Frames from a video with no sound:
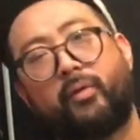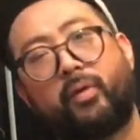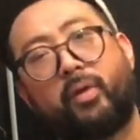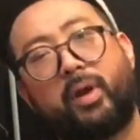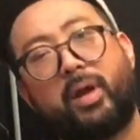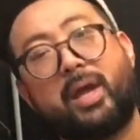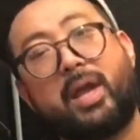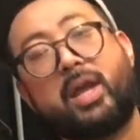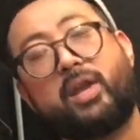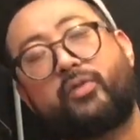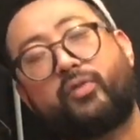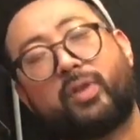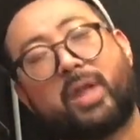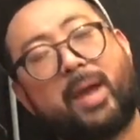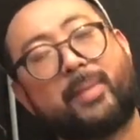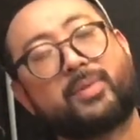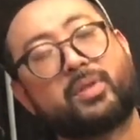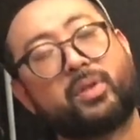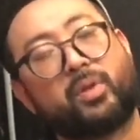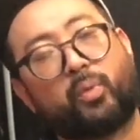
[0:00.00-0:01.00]
Eight
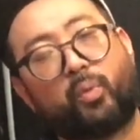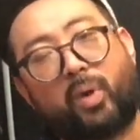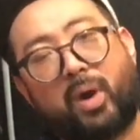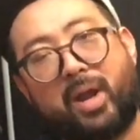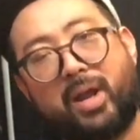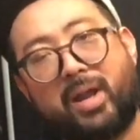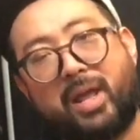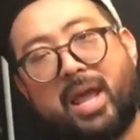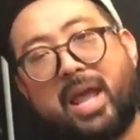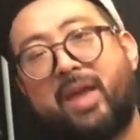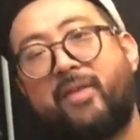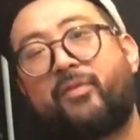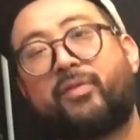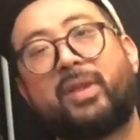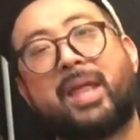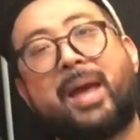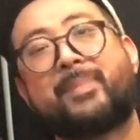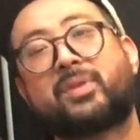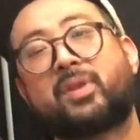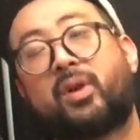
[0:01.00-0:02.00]
flams on the right, 8
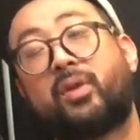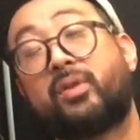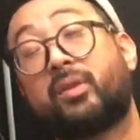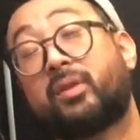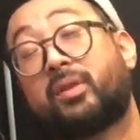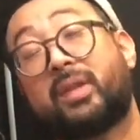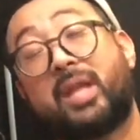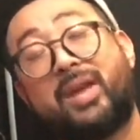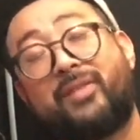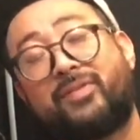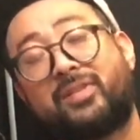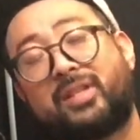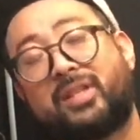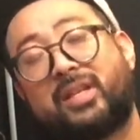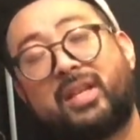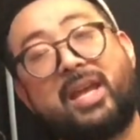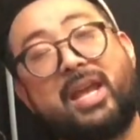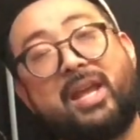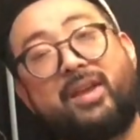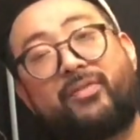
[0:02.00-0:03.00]
flams on the left, and
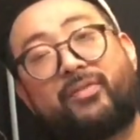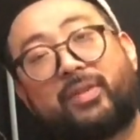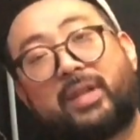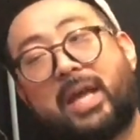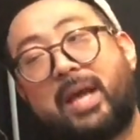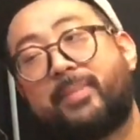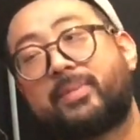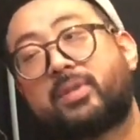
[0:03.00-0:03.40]
8 flams